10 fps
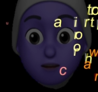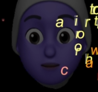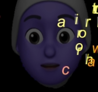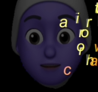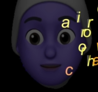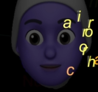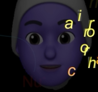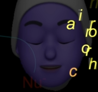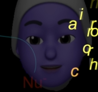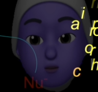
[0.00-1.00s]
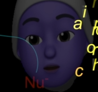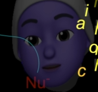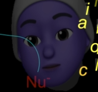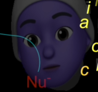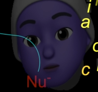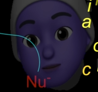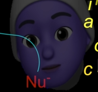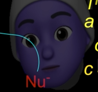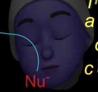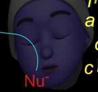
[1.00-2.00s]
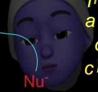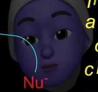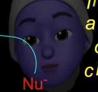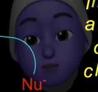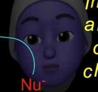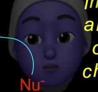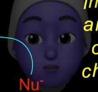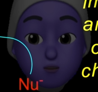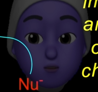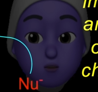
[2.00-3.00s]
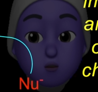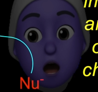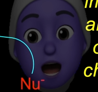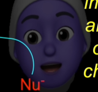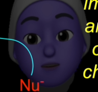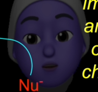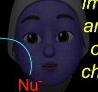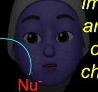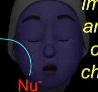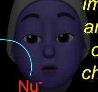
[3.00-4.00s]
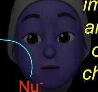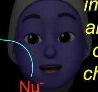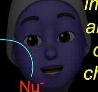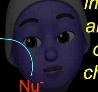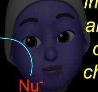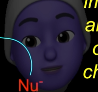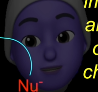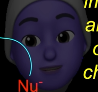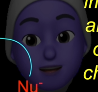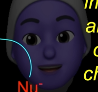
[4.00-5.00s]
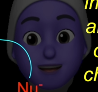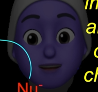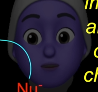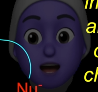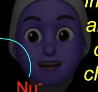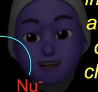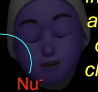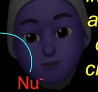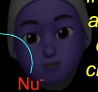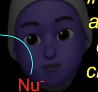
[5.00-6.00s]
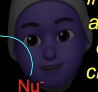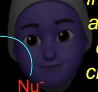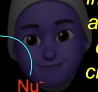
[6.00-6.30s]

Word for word: This is one of the most important two arrow combinations in organic chemistry.